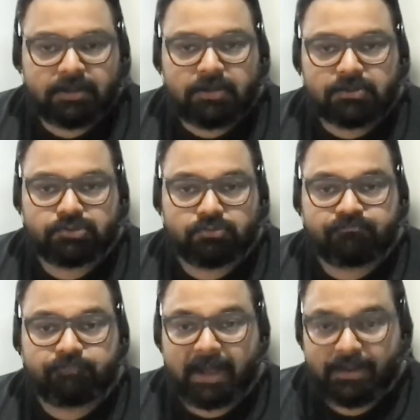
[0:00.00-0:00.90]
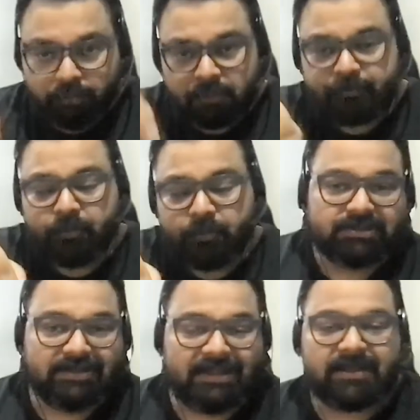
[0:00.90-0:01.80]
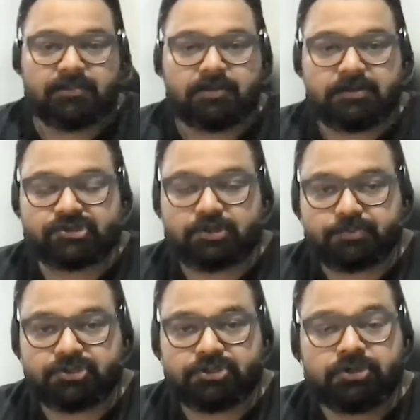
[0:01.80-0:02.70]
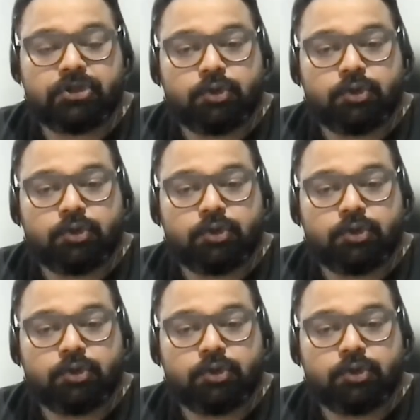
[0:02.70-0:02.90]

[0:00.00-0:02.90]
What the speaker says: So I will post a link in the description